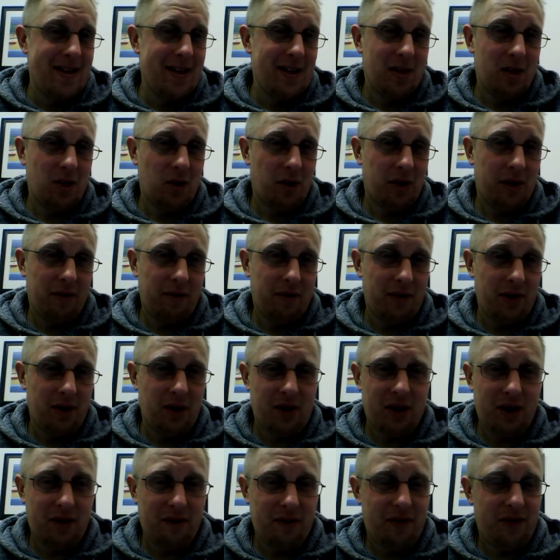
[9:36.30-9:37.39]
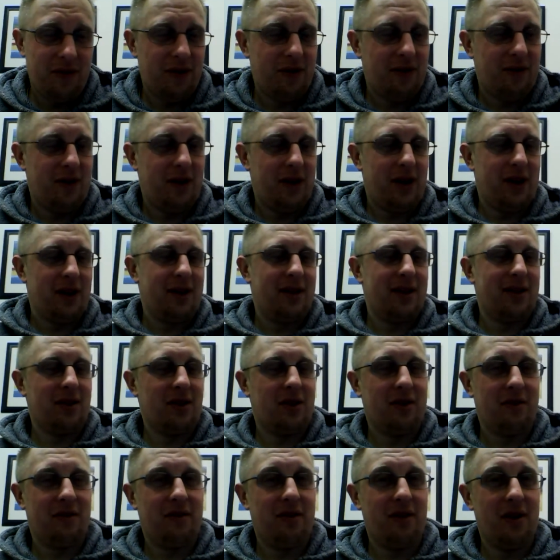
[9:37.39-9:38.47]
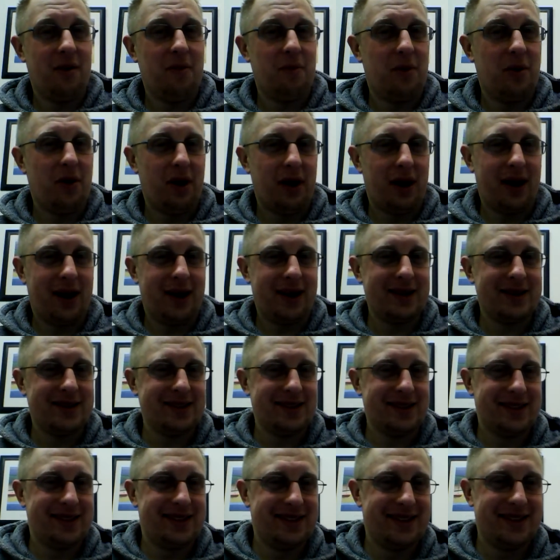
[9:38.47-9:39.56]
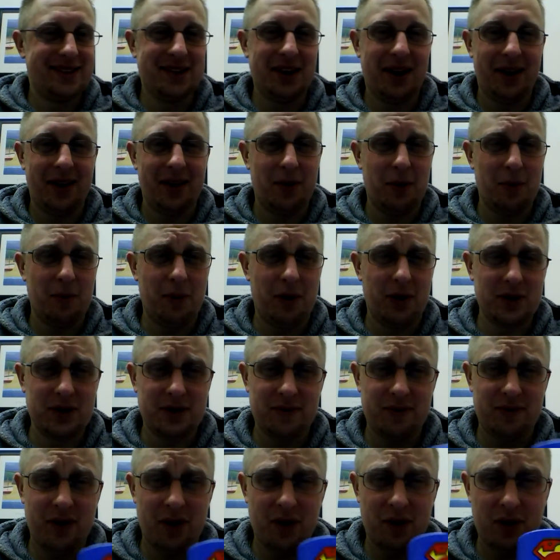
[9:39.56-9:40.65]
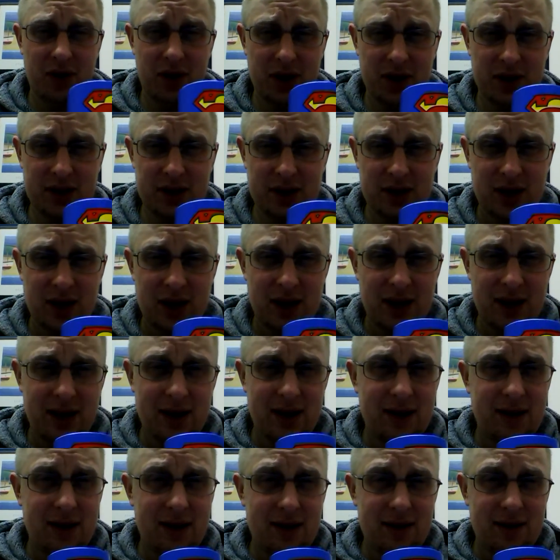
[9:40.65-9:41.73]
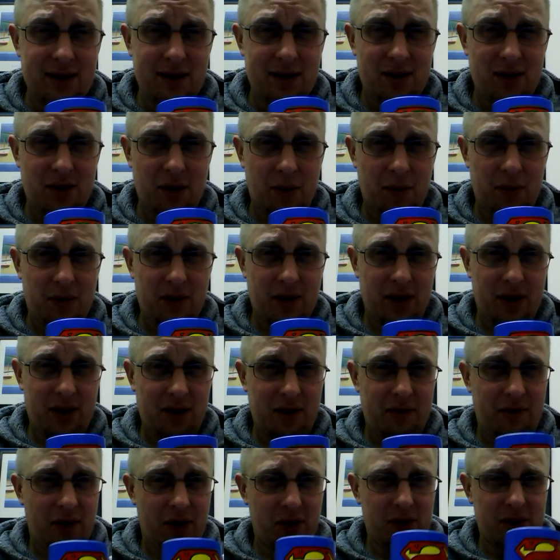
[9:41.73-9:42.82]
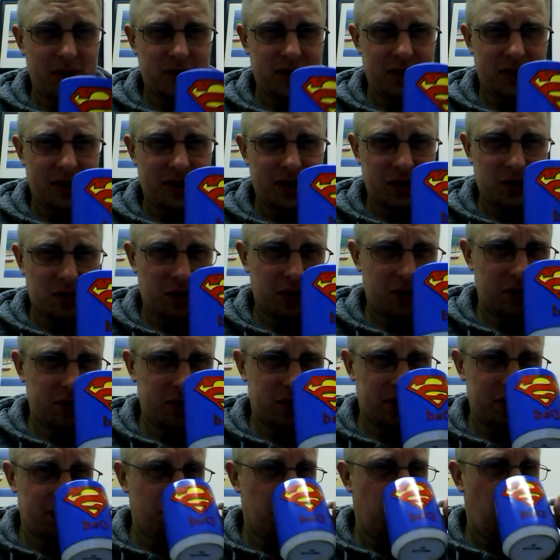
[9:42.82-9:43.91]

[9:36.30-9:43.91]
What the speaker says: Looking for input, I guess. This is Charlie with Boxing Focus. Not particularly focused on this one, it would seem.